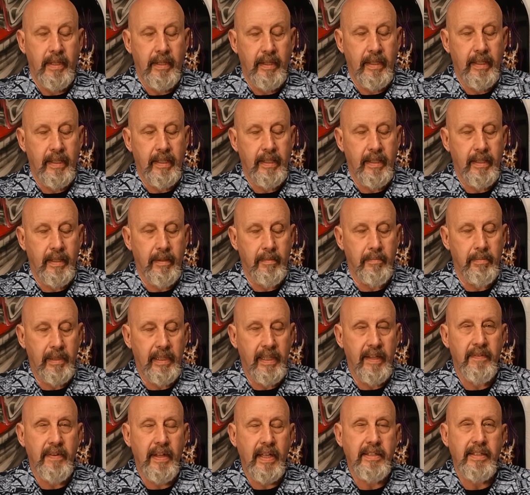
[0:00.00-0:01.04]
I
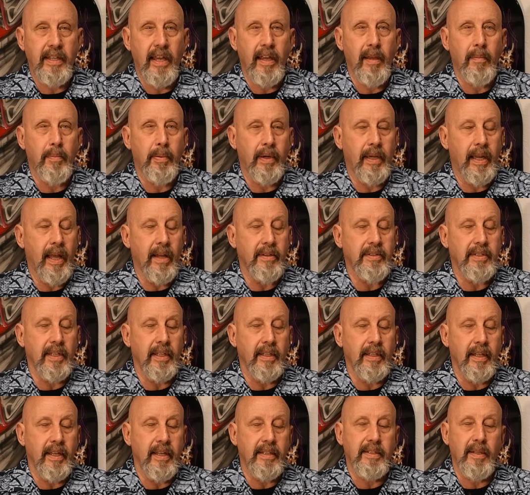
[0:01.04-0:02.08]
believe that's how you pronounce
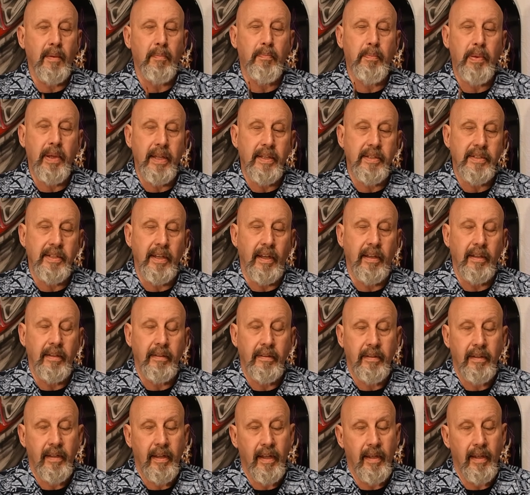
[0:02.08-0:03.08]
it. It's a pencil.